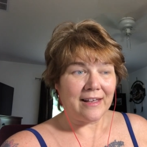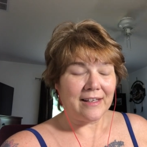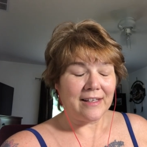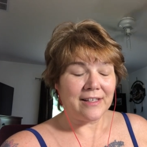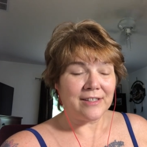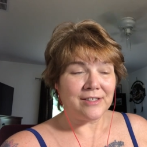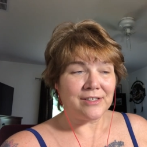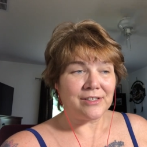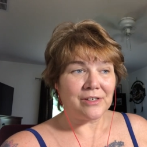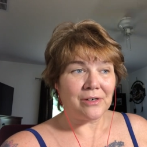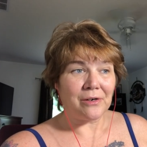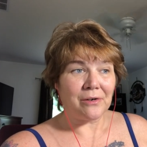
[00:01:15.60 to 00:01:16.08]

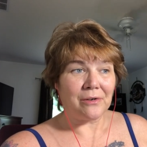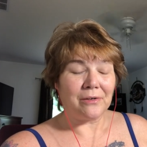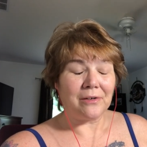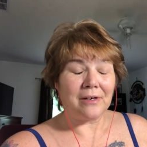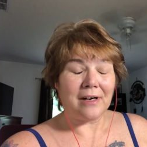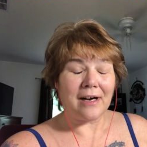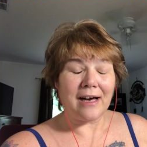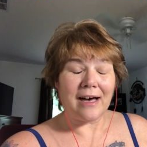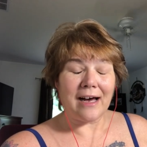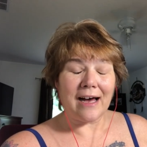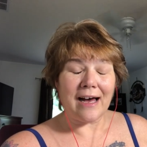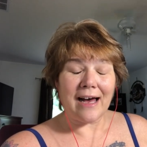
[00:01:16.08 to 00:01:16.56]
And so
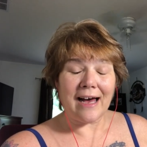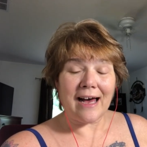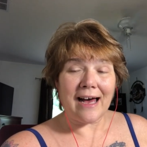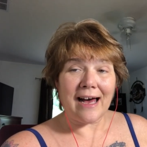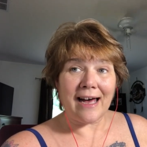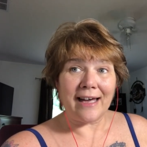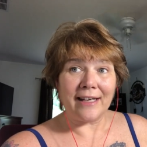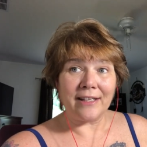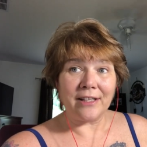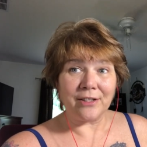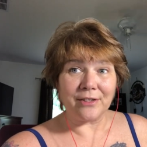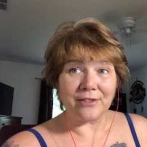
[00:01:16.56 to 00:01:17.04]

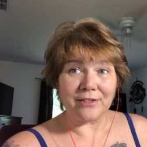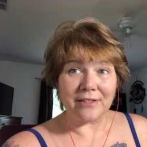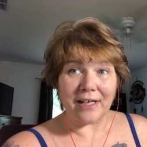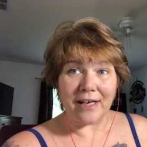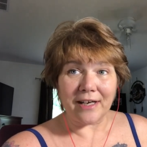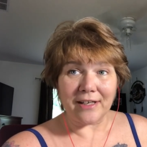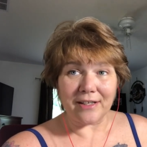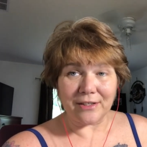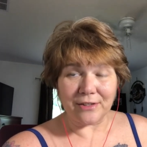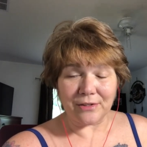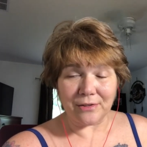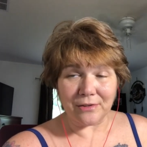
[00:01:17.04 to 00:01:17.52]
I learned
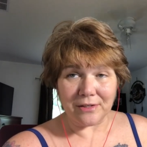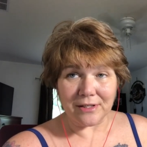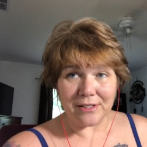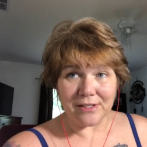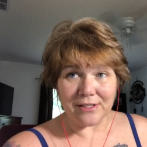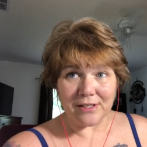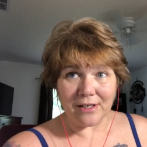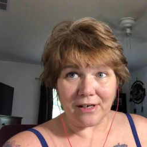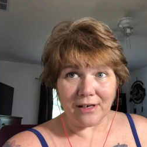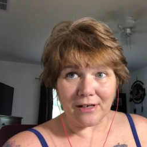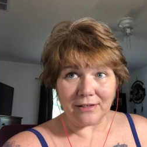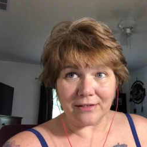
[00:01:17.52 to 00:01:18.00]
how to do this
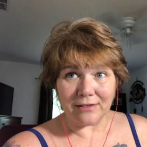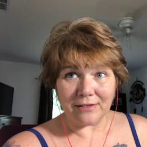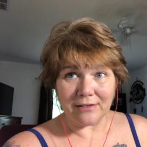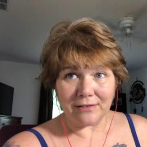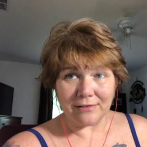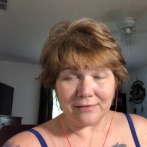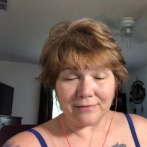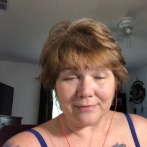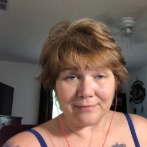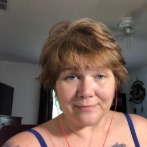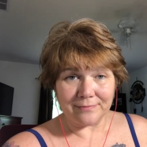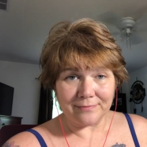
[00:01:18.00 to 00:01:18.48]
song.
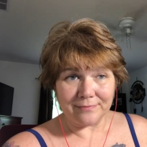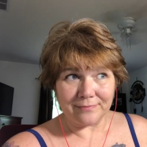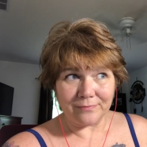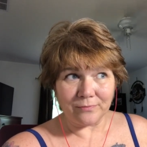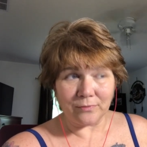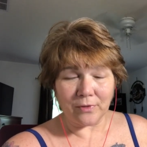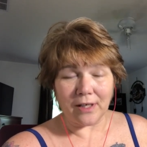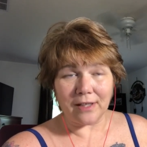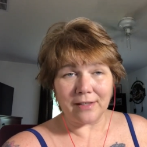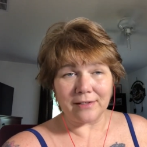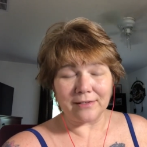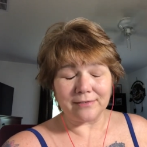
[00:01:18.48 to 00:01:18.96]

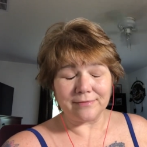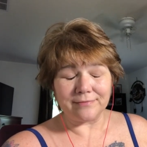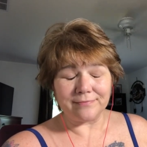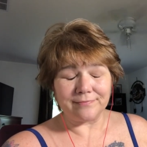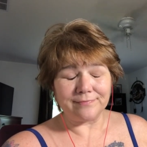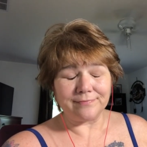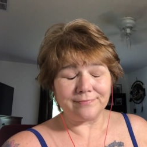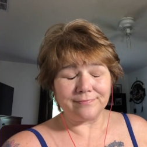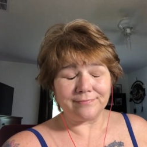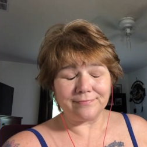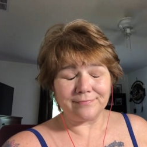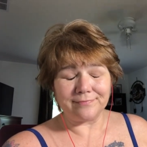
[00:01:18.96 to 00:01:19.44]
Well,
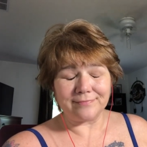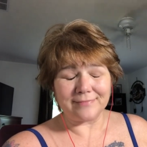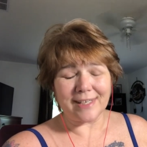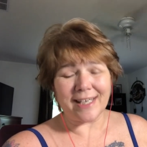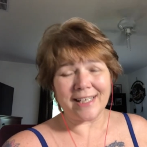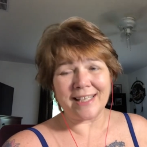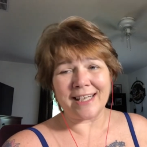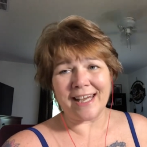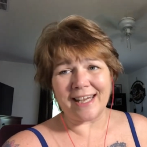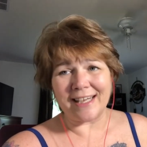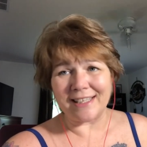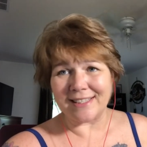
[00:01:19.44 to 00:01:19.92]

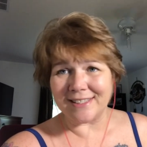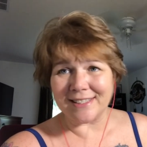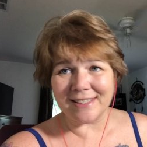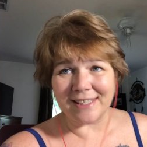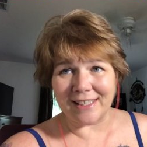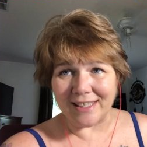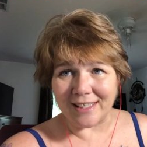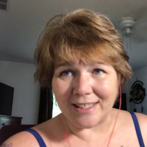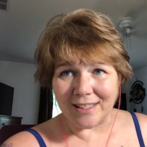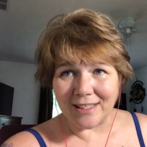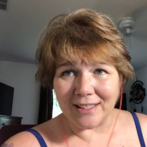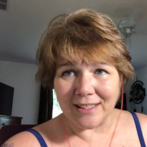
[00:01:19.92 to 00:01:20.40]
I can't
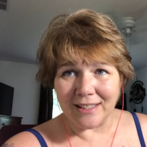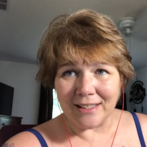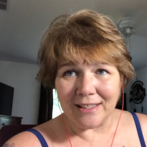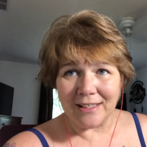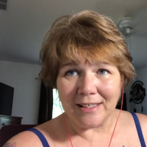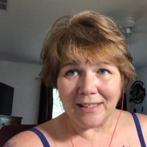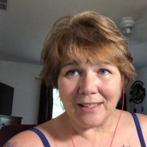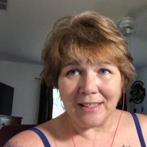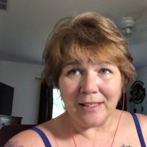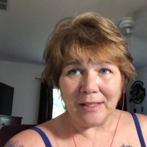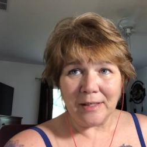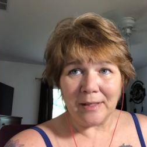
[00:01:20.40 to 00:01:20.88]
sing,
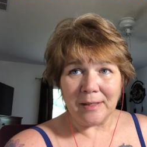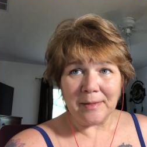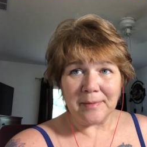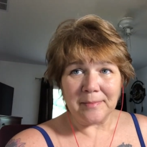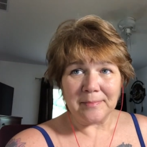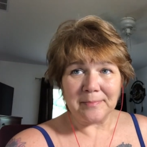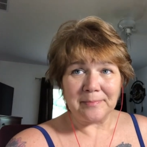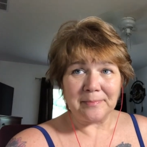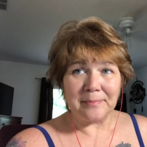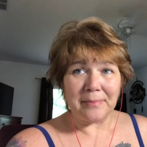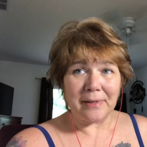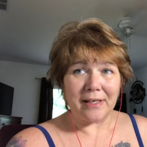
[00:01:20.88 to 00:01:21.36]

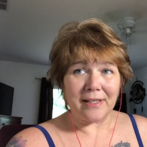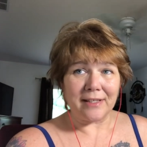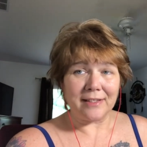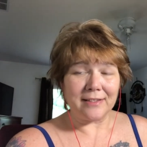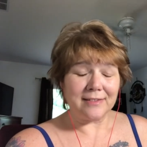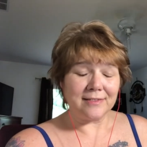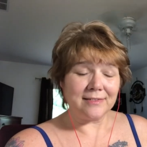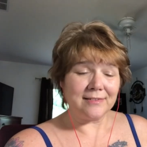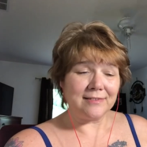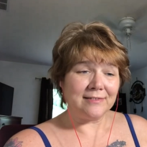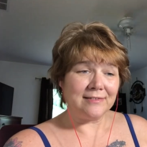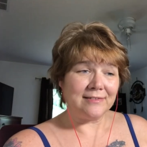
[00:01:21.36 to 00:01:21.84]
but
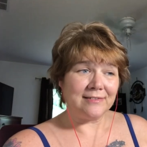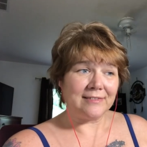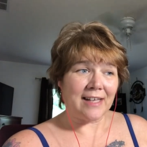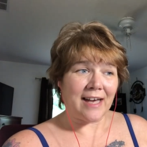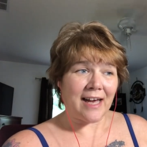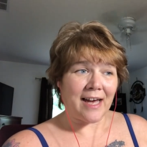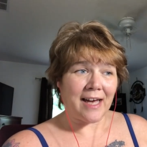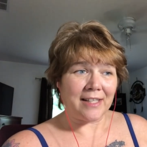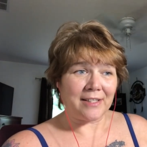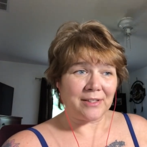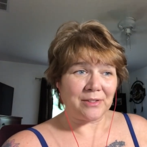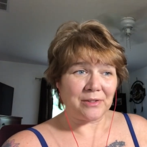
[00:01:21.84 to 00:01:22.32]

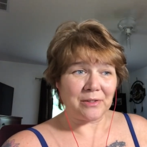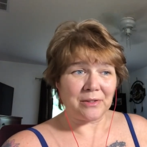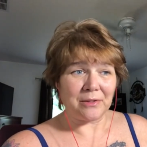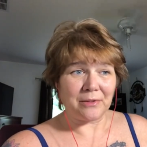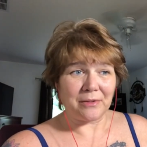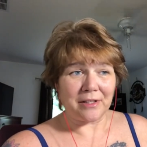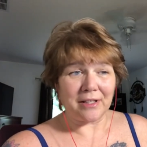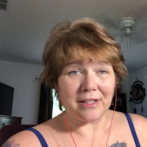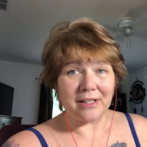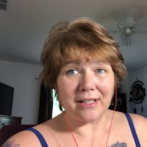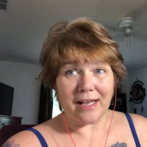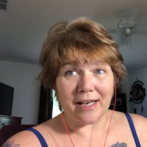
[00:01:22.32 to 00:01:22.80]
I do
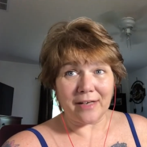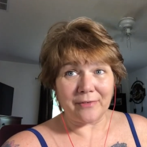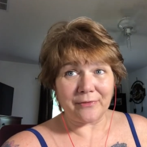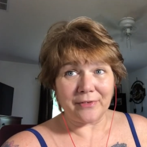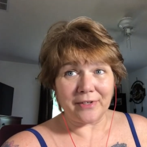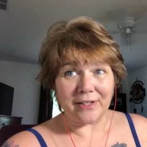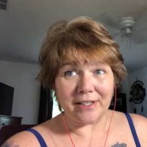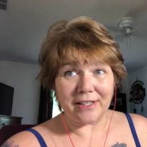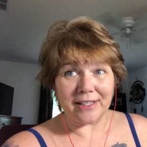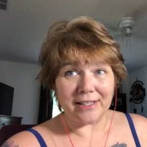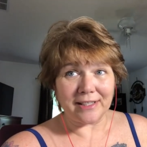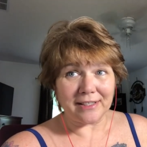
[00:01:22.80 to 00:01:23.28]
it with a lot of
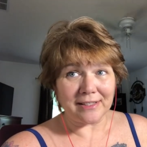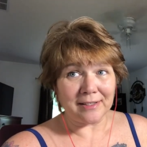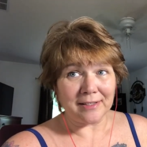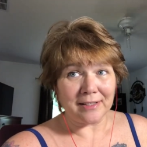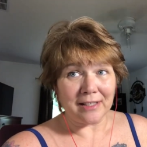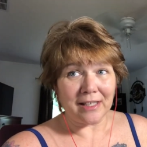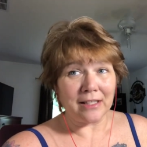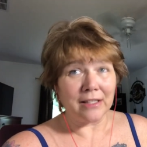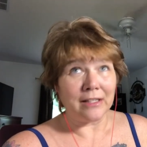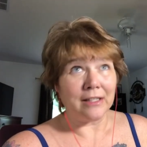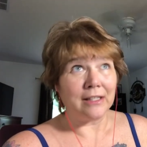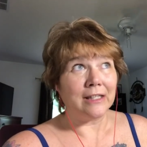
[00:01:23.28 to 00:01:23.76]
feeling,
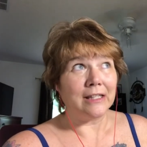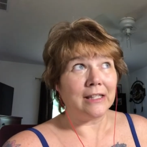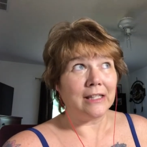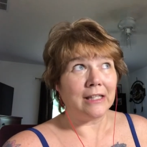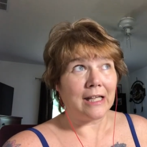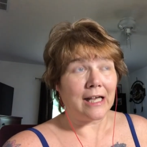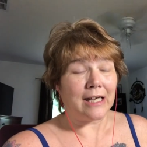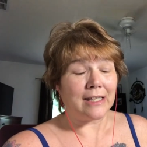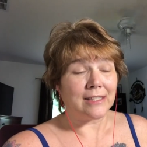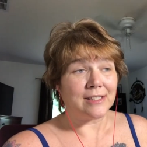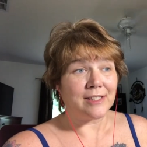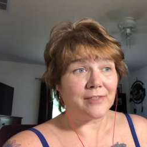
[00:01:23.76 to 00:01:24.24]

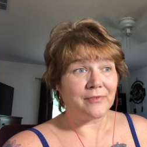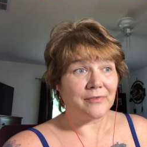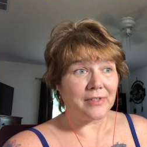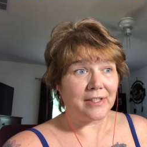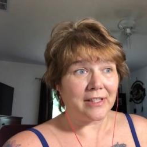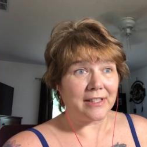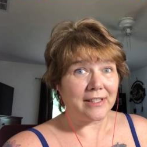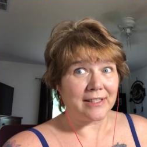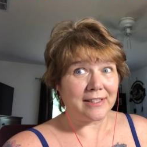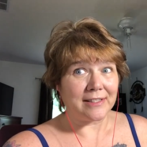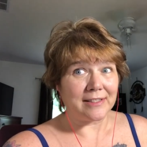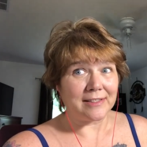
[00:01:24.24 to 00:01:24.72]
lots of
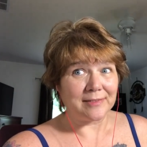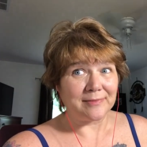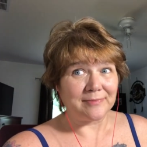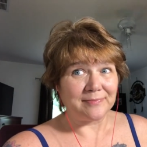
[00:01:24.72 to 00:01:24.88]
feeling.